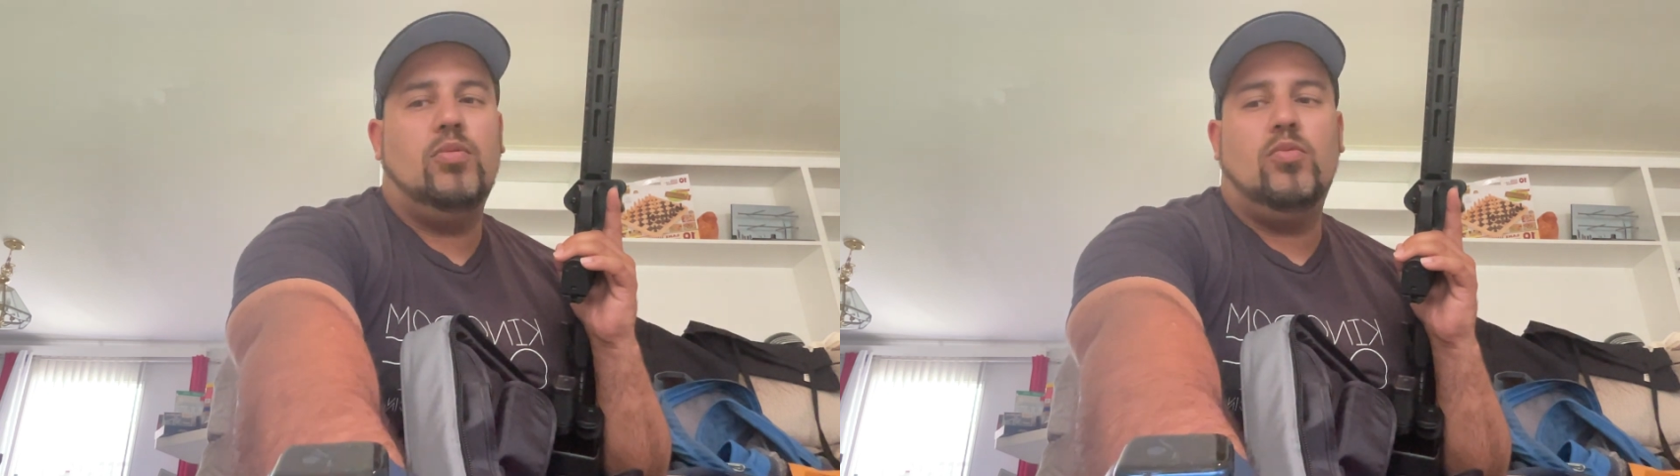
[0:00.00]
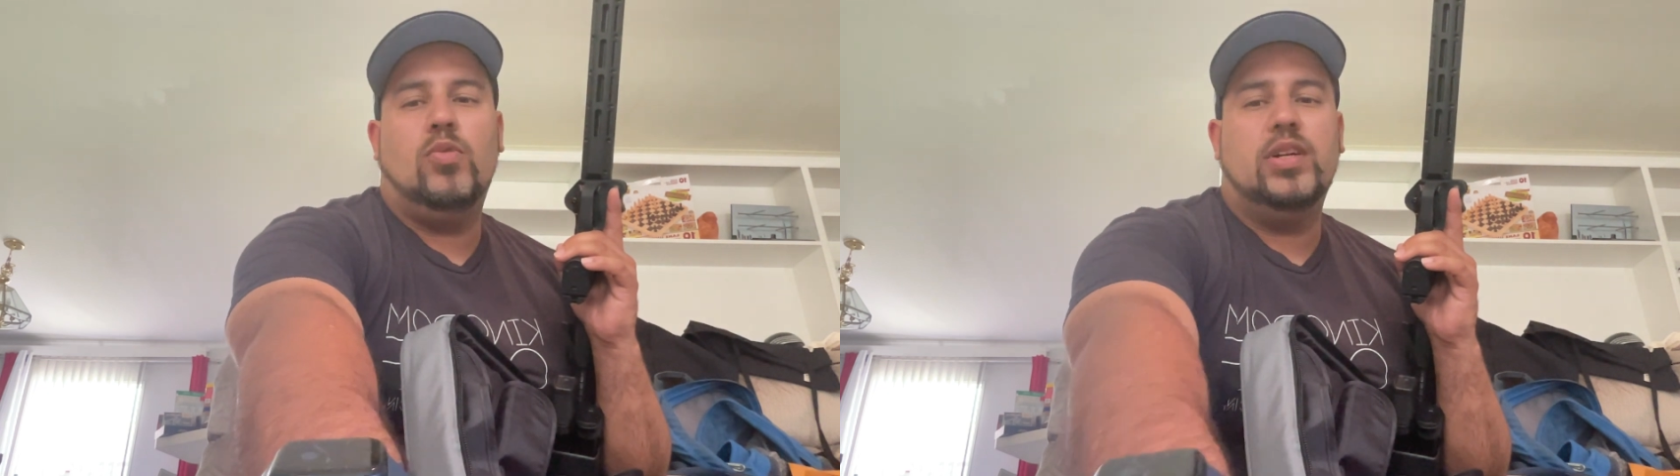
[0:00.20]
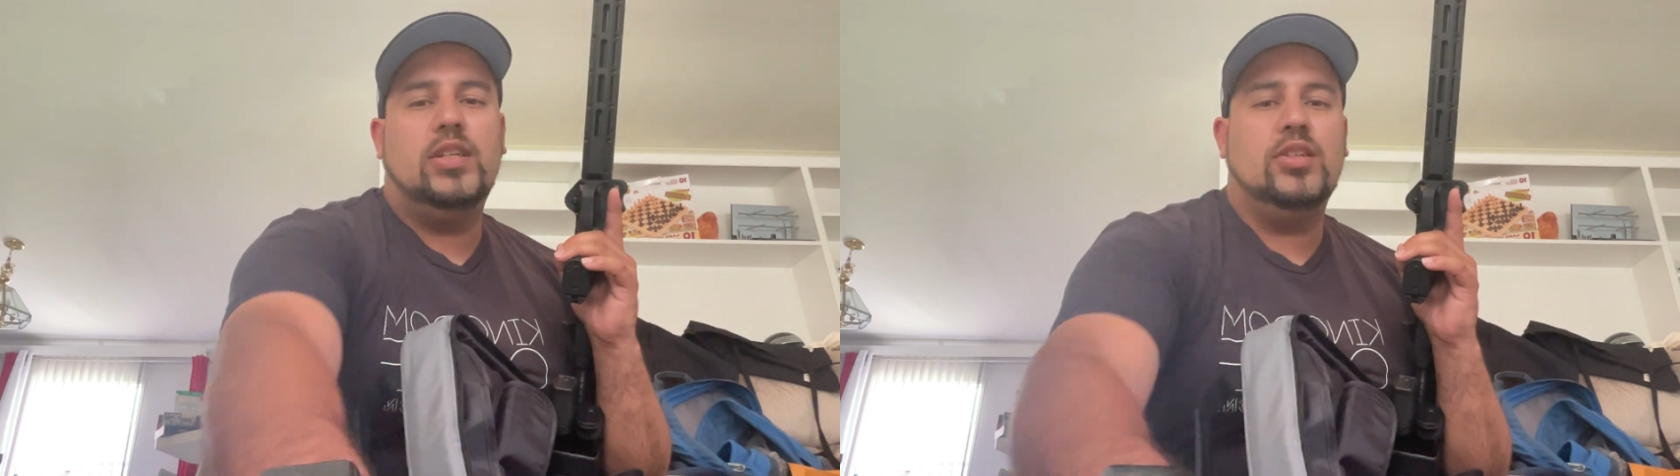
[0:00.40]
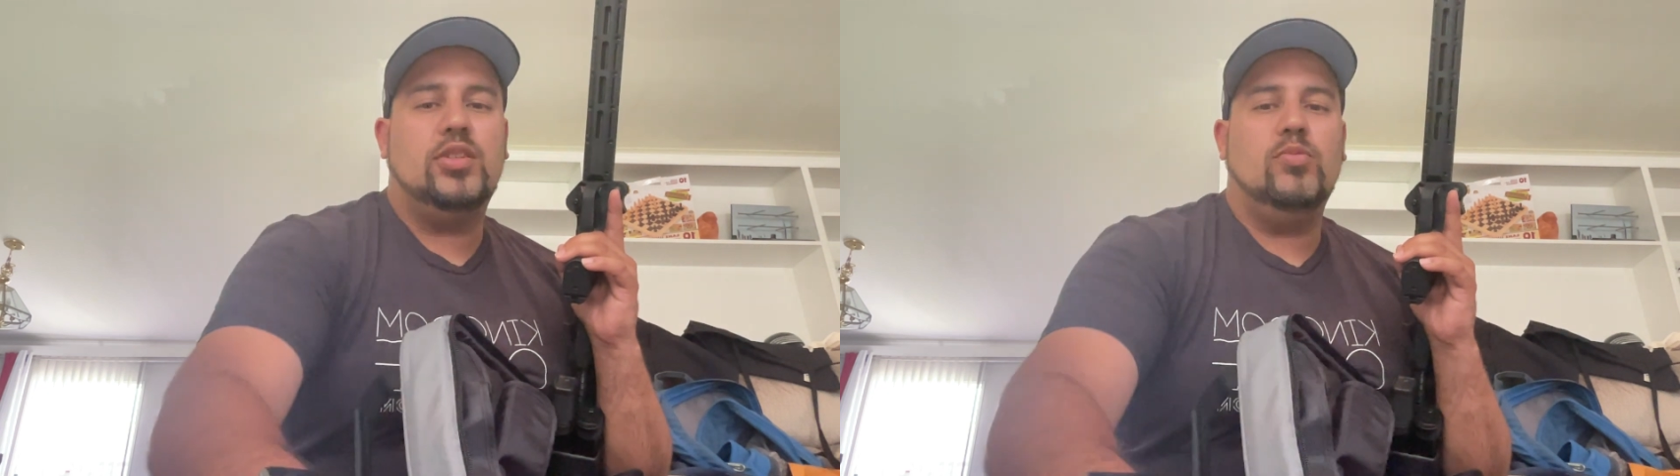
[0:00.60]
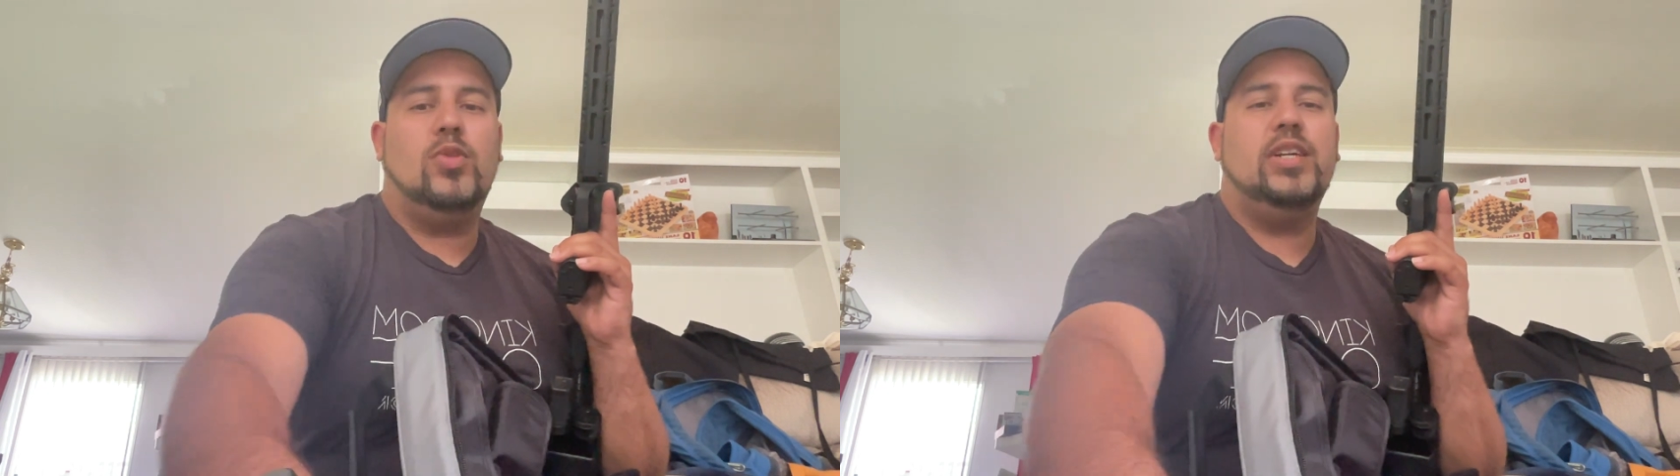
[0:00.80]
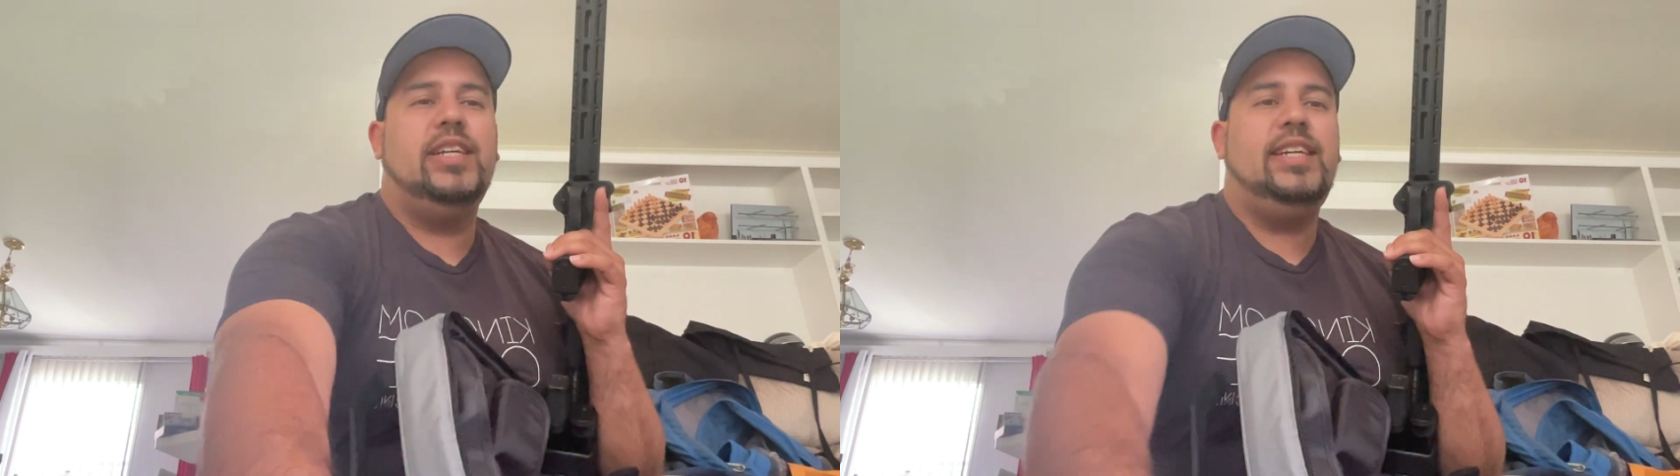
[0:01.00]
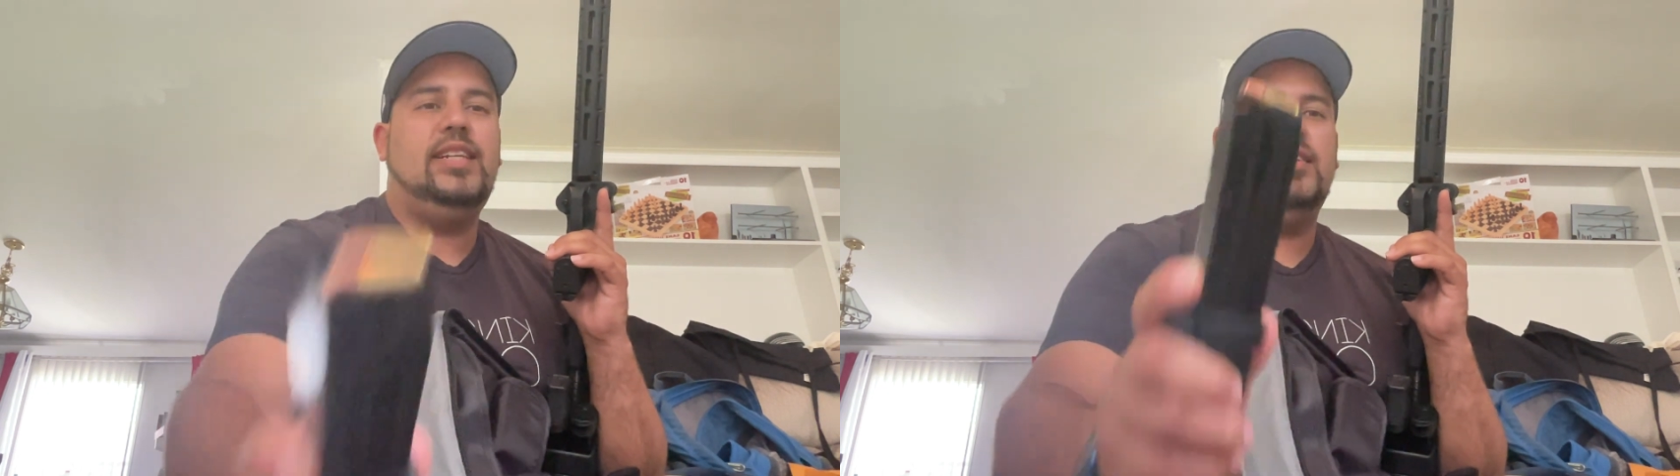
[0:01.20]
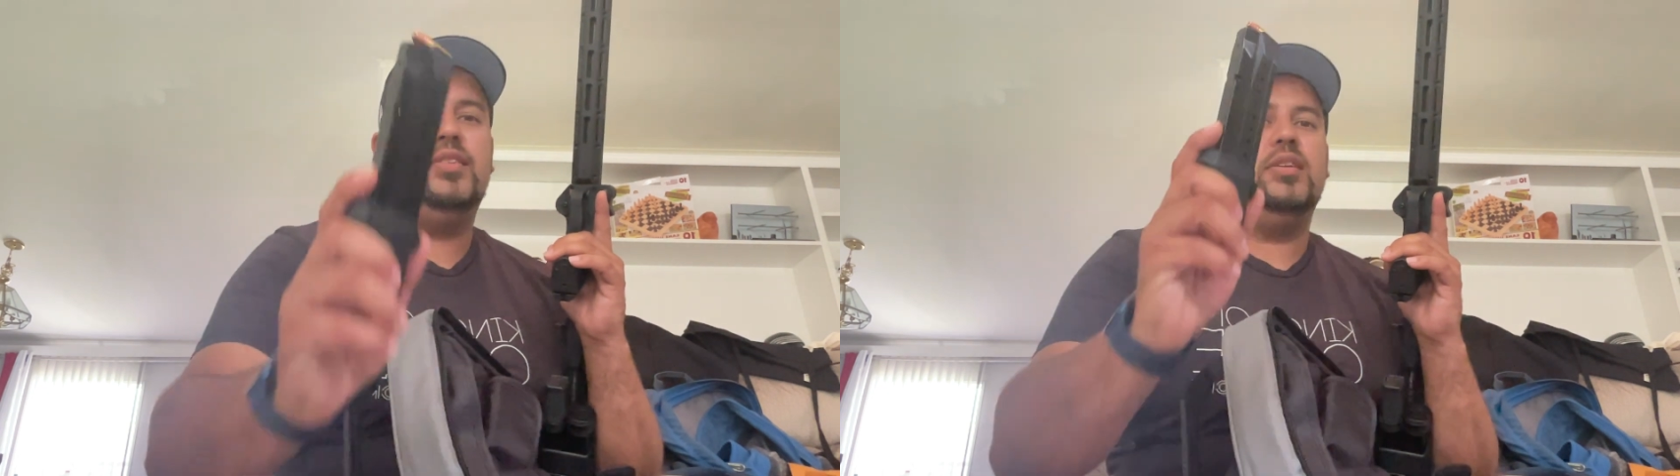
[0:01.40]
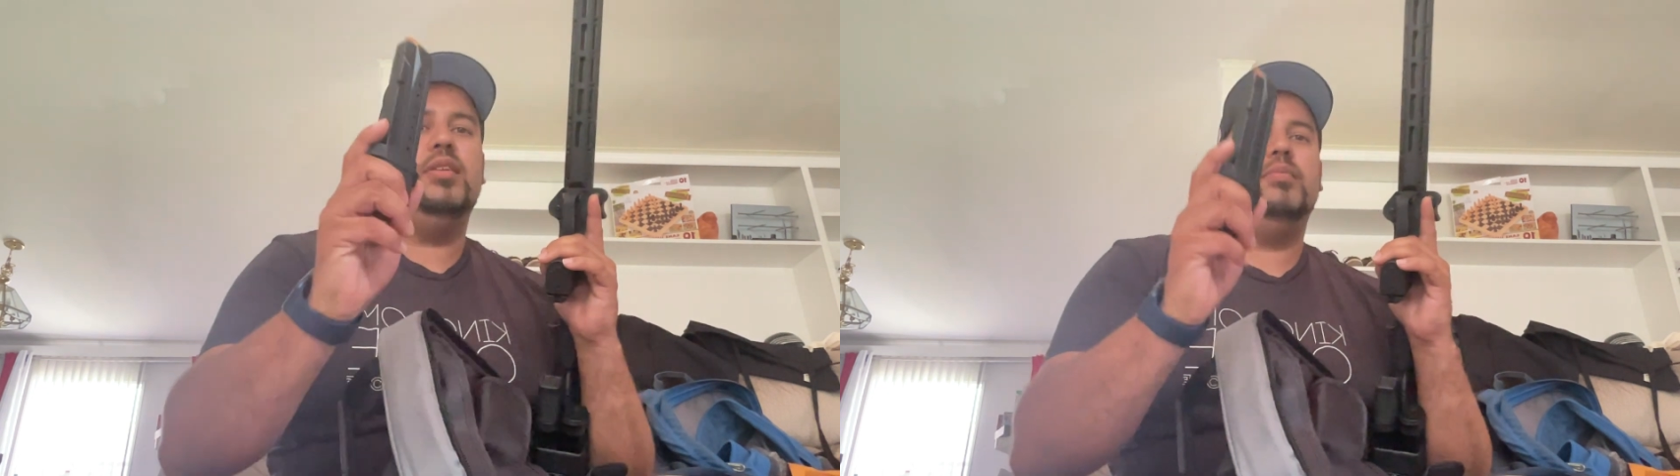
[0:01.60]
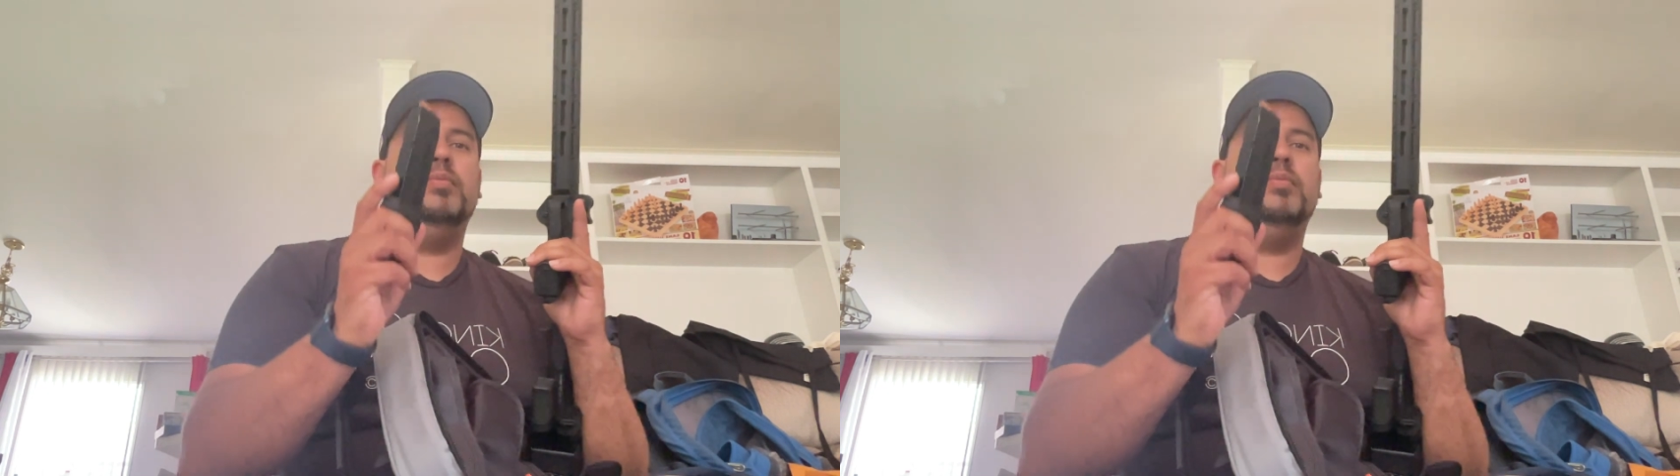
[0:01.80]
one of these